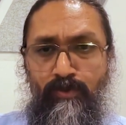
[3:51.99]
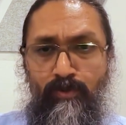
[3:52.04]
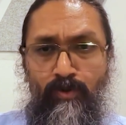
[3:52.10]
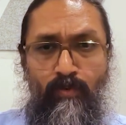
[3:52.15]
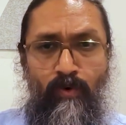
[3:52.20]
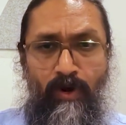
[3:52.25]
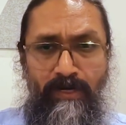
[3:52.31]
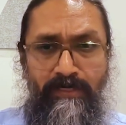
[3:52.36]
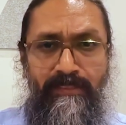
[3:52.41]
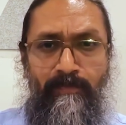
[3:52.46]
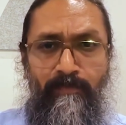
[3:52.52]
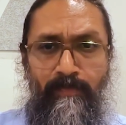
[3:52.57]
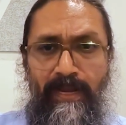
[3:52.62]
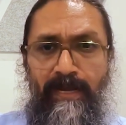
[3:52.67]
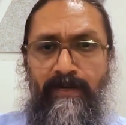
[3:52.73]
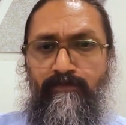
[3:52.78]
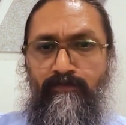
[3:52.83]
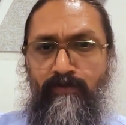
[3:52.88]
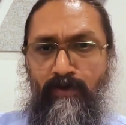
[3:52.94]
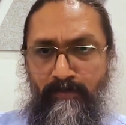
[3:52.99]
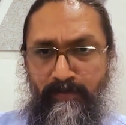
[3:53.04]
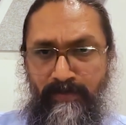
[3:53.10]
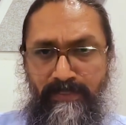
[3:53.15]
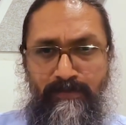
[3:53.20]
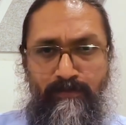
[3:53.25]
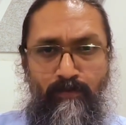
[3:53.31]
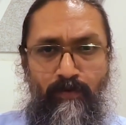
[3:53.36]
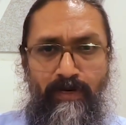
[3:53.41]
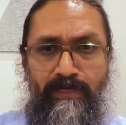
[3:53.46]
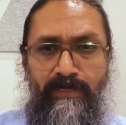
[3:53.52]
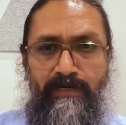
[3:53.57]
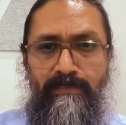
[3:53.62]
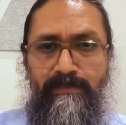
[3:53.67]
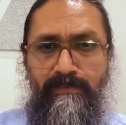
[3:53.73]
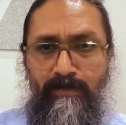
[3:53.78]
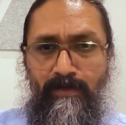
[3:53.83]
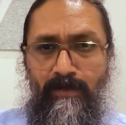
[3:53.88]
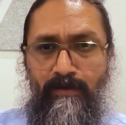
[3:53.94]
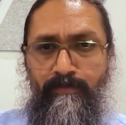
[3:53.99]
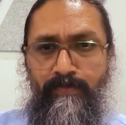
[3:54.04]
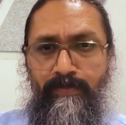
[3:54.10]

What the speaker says: to know what the platform is, what it is,